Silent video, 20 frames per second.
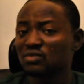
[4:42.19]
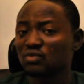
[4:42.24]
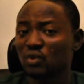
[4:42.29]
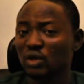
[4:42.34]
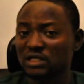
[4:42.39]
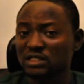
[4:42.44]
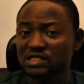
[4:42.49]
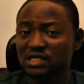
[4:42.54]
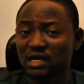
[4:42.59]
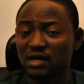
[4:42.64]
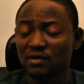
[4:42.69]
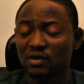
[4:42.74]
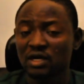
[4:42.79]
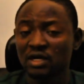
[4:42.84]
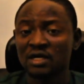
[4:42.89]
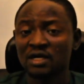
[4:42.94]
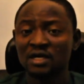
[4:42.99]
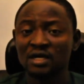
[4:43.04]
watt hour.